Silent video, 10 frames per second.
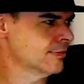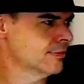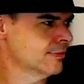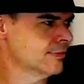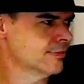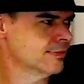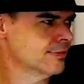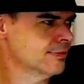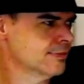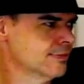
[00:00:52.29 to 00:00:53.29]

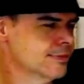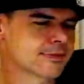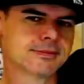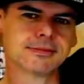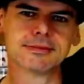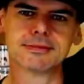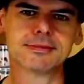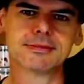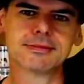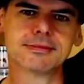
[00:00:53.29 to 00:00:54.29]

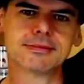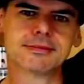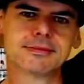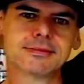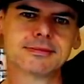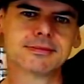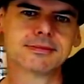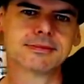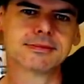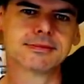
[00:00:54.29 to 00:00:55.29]

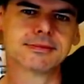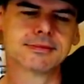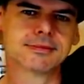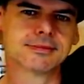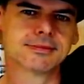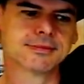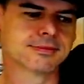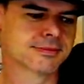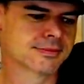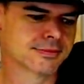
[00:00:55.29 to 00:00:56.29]

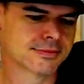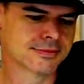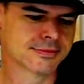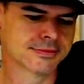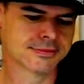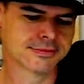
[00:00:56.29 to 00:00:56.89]
No words are spoken by the person on screen.